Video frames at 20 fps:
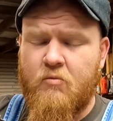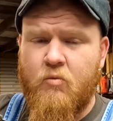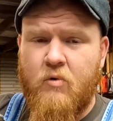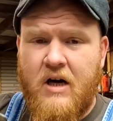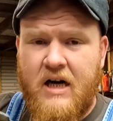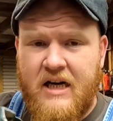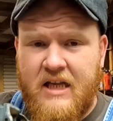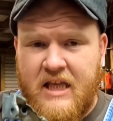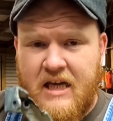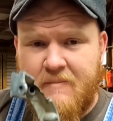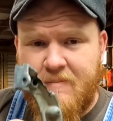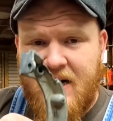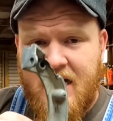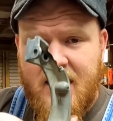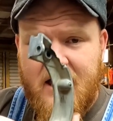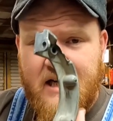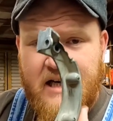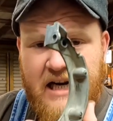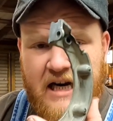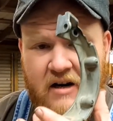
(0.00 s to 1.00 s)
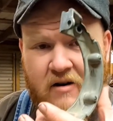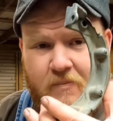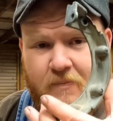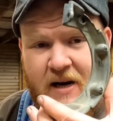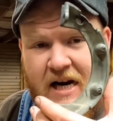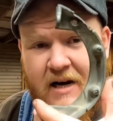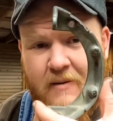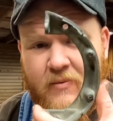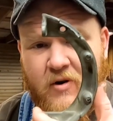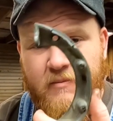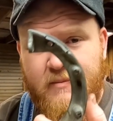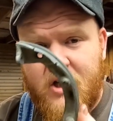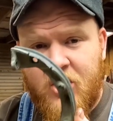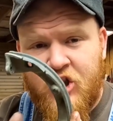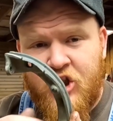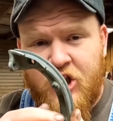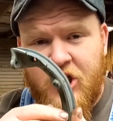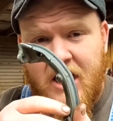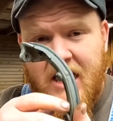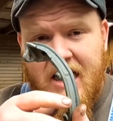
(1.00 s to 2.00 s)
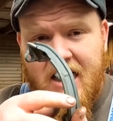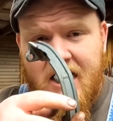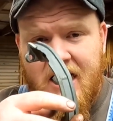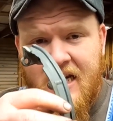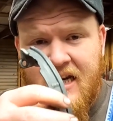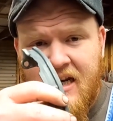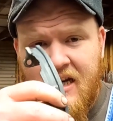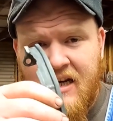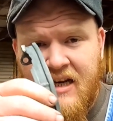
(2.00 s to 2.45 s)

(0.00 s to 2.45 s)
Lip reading: why they made it out of paper mache